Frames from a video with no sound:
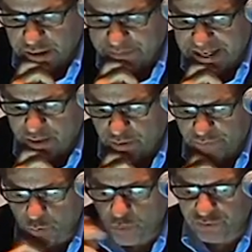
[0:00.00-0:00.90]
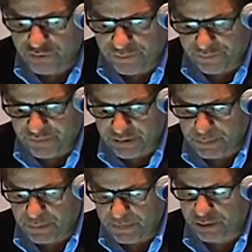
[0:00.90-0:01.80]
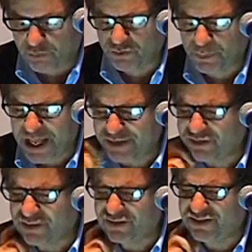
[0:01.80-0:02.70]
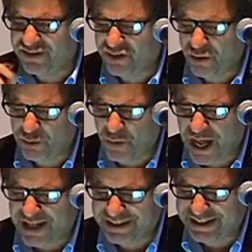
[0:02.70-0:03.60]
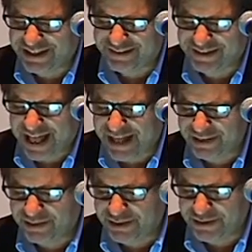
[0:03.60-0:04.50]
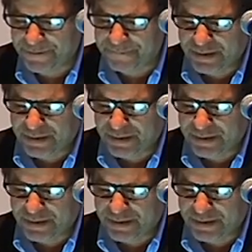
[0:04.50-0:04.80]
Now, of course, the film A Bigger Splash doesn't show you Hockney exactly